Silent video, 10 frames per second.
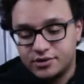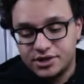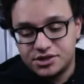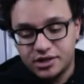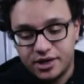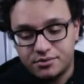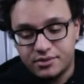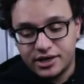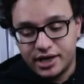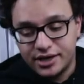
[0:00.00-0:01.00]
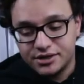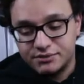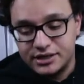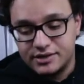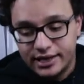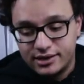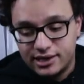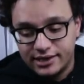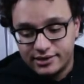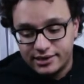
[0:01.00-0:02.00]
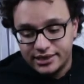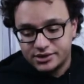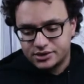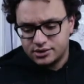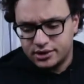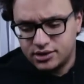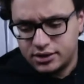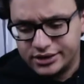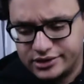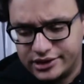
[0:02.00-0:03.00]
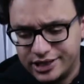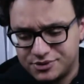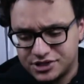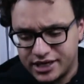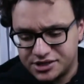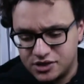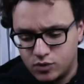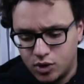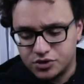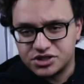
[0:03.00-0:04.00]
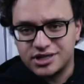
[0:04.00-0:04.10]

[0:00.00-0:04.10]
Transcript: Grayson and my eyes meet and he lightly licks his lips as he walks